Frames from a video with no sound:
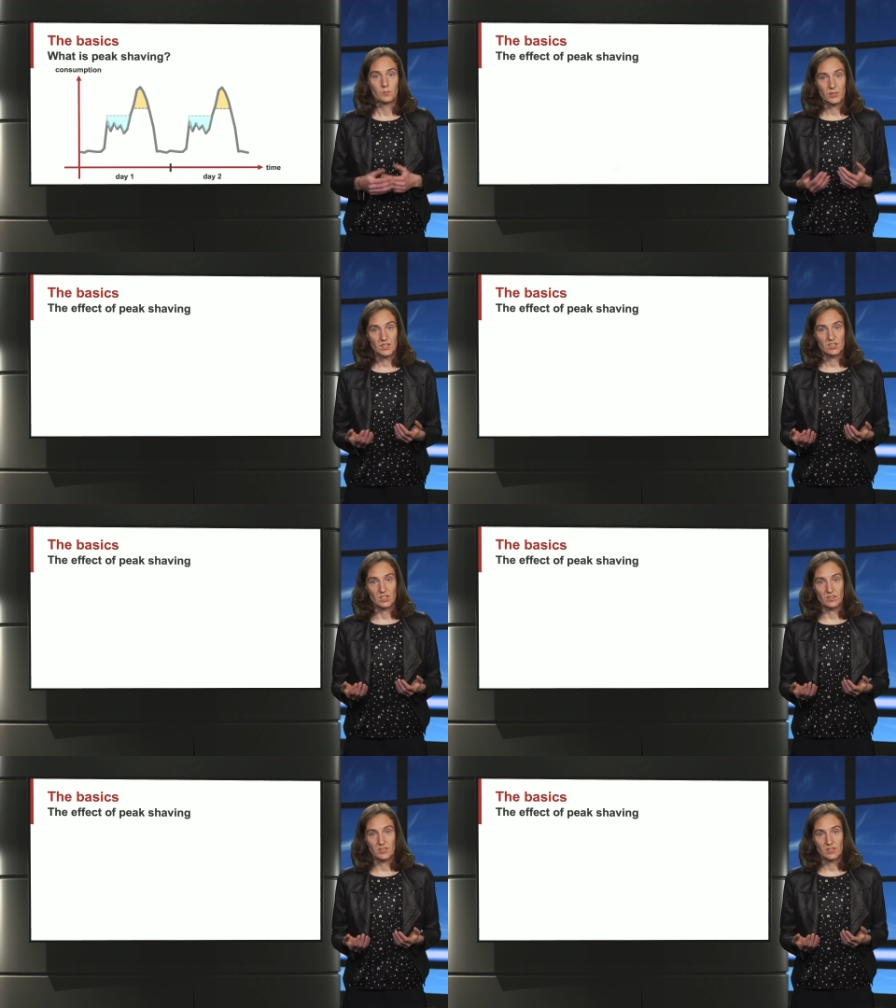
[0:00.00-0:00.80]
Peak
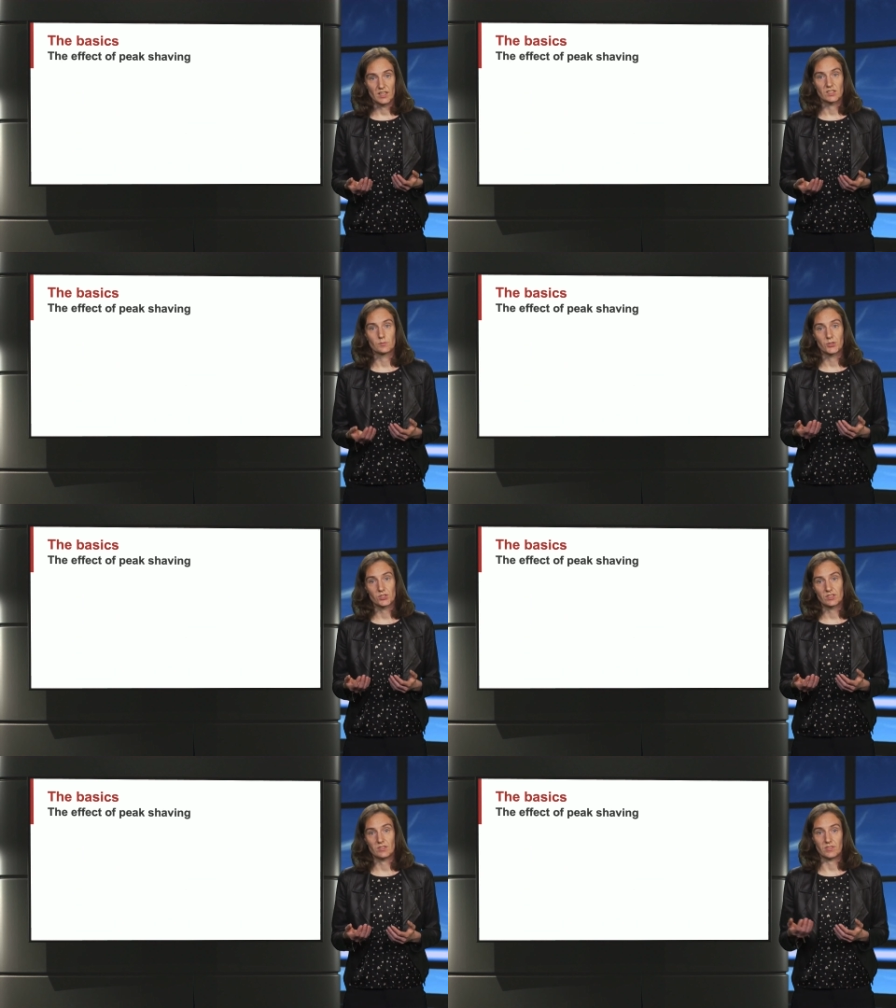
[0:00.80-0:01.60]
shaving has a
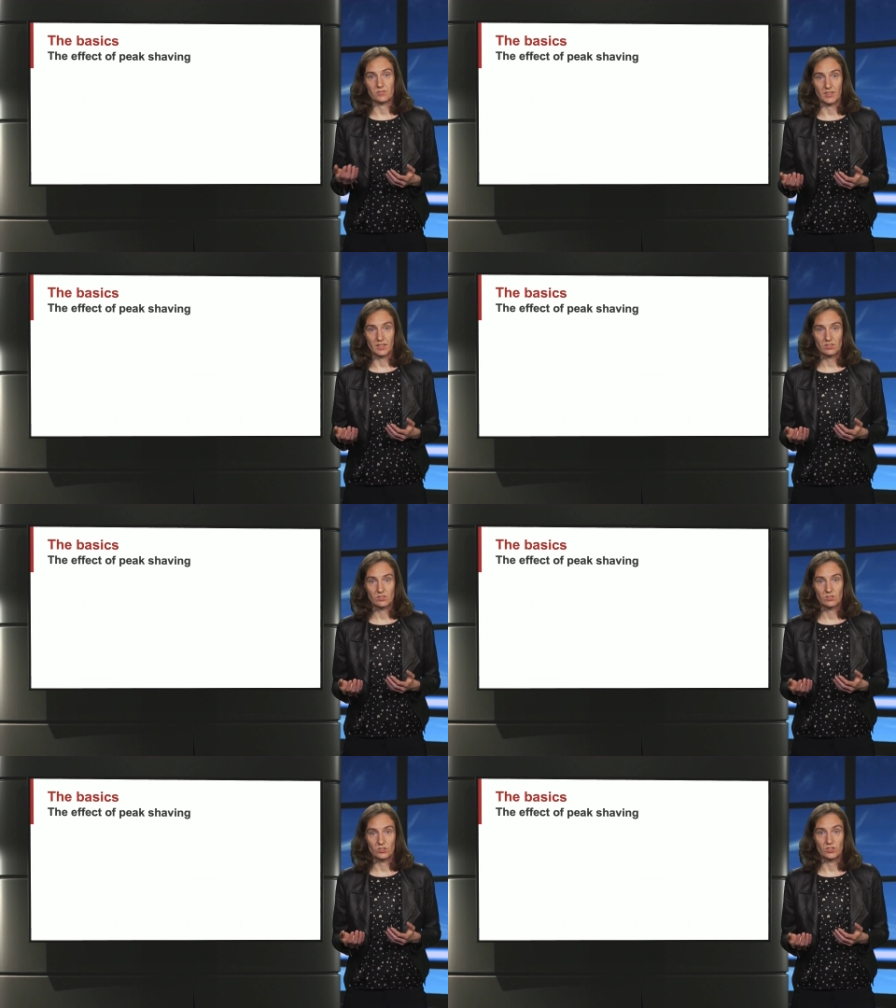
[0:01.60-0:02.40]
positive
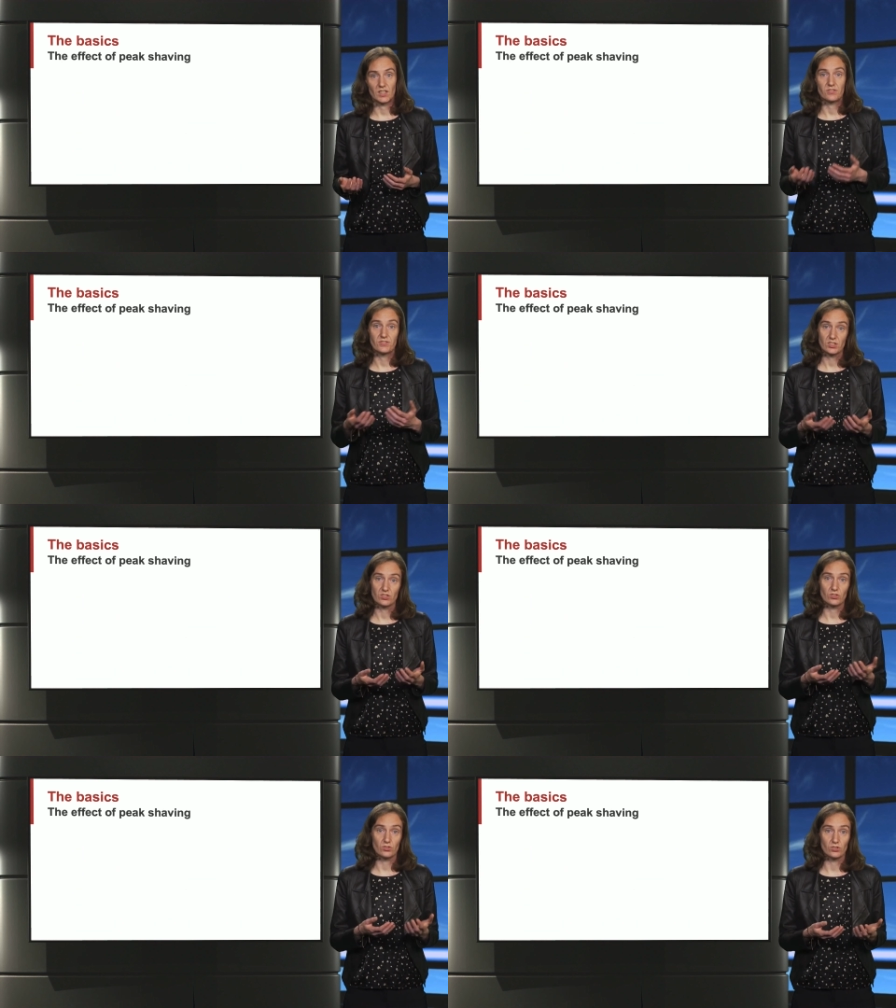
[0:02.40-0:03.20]
effect on the
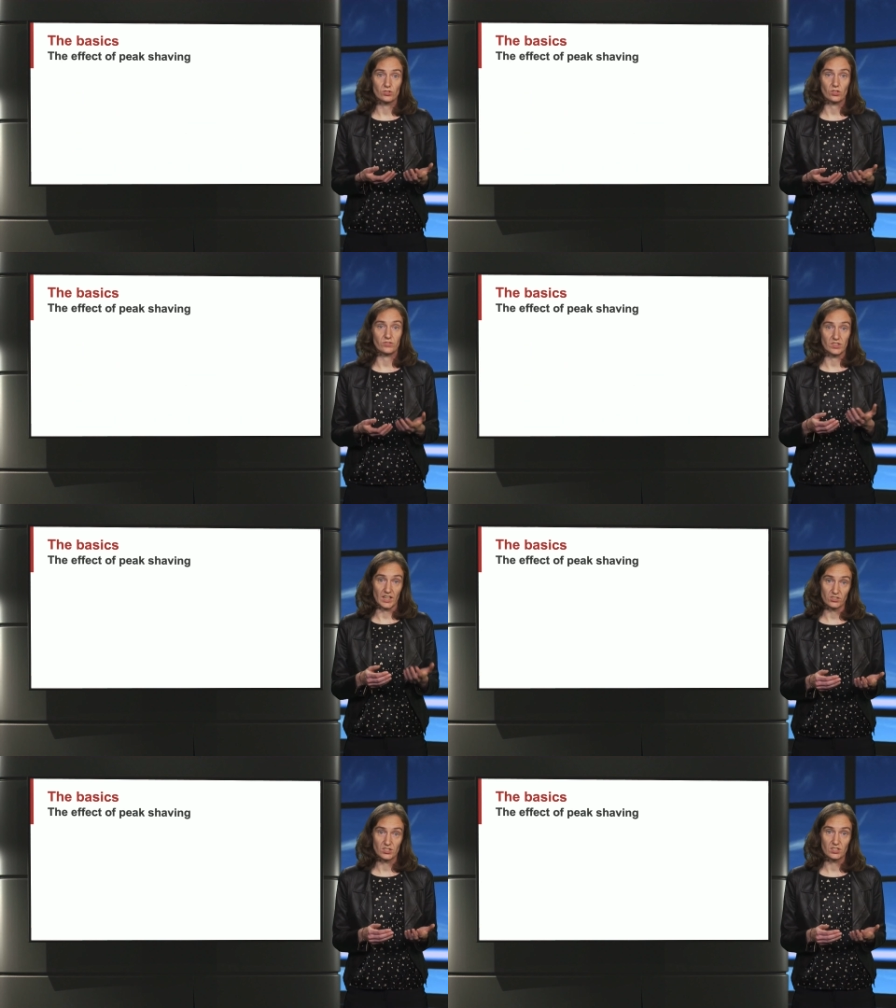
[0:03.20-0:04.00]
efficient use of the
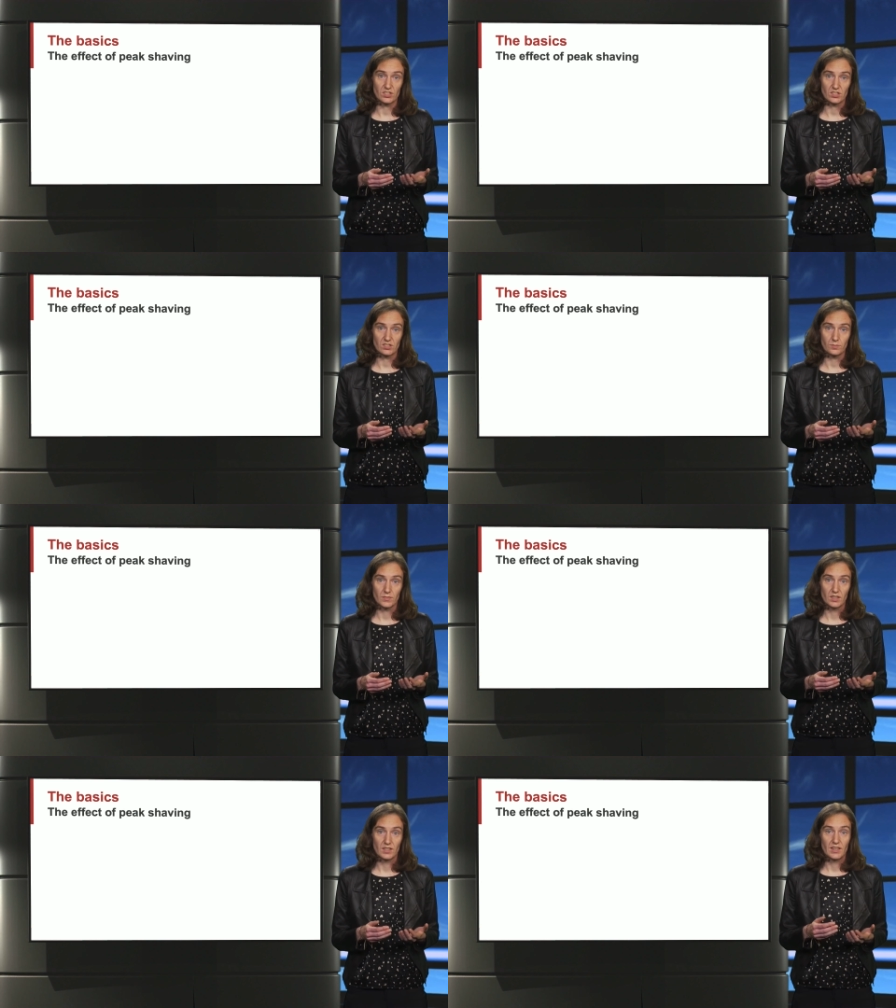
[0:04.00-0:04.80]
energy
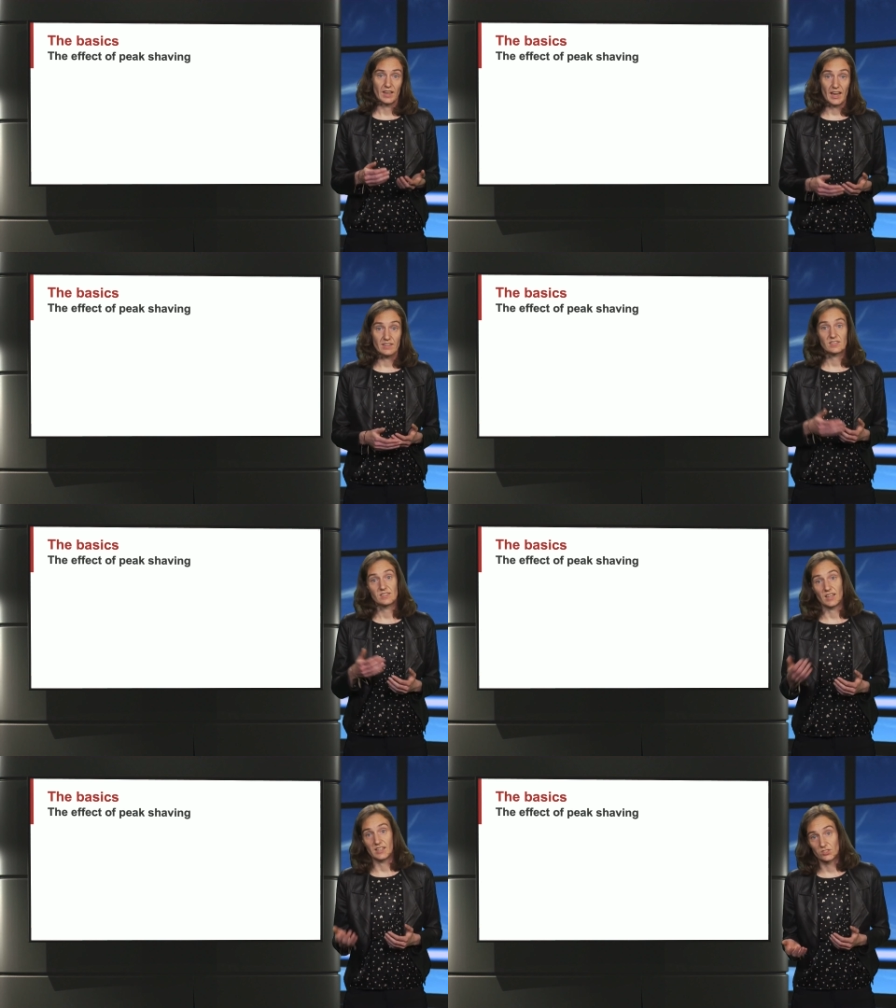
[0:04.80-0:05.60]
system and
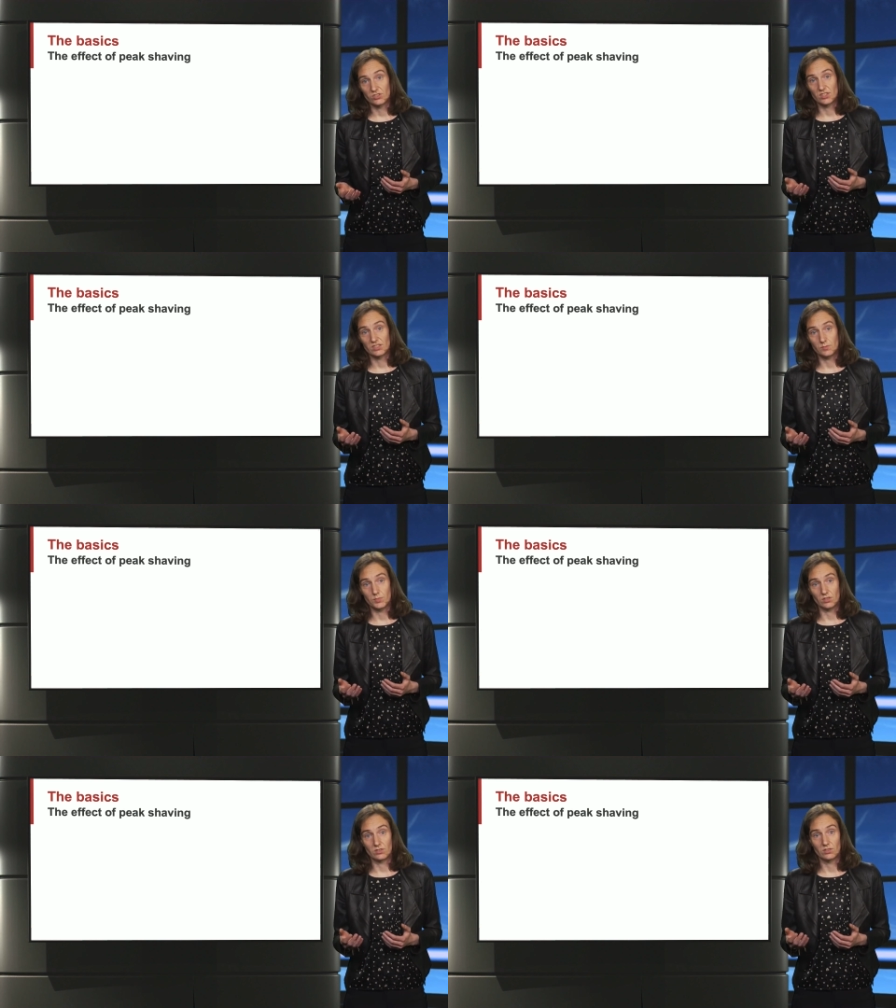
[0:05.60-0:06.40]
the electricity
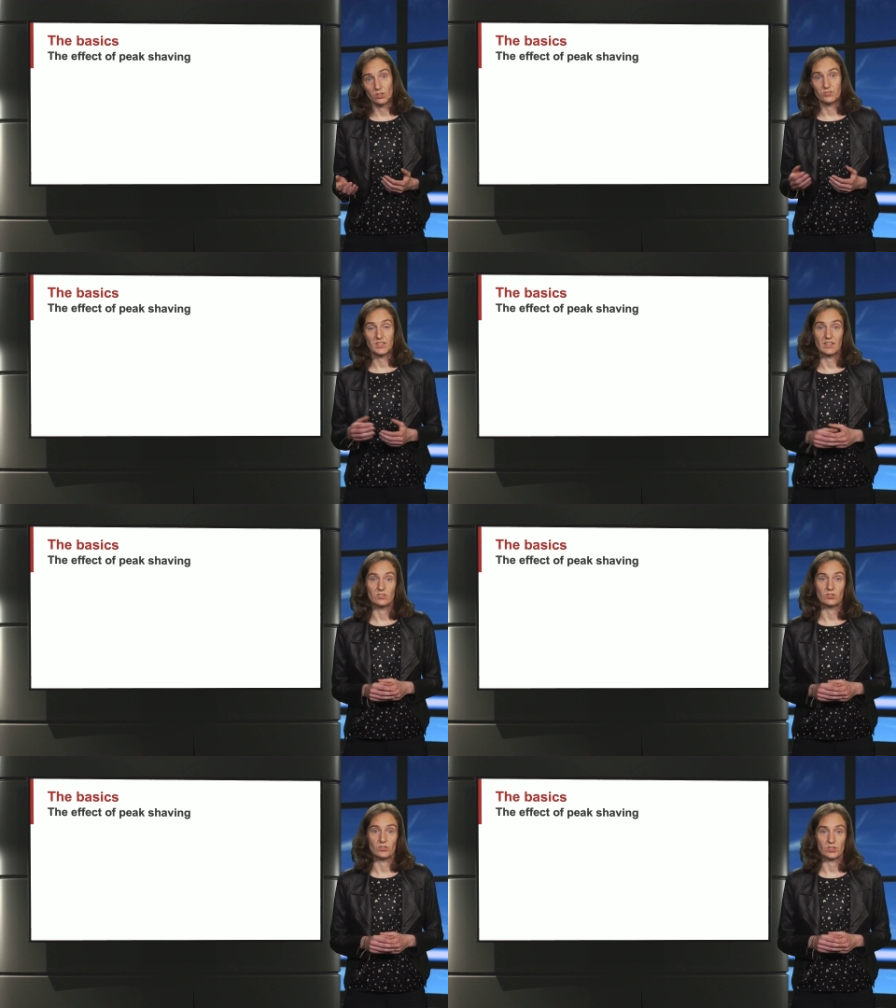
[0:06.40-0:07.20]
bill of the
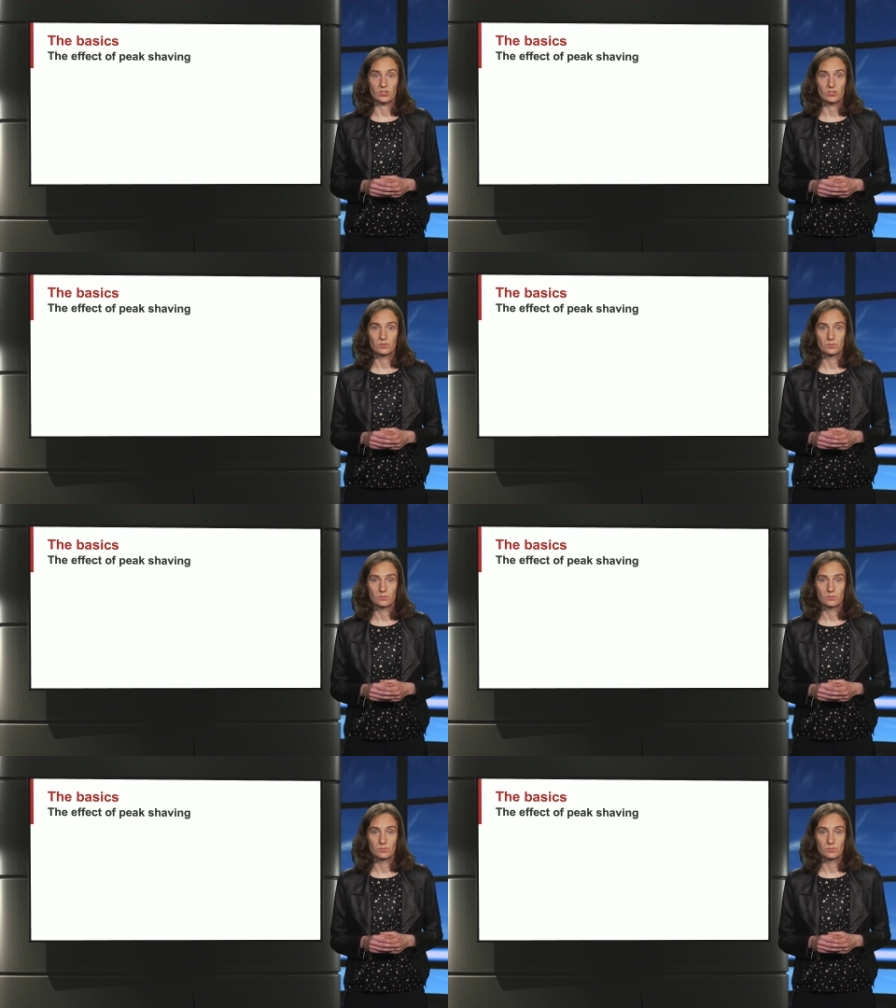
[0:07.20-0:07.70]
end users.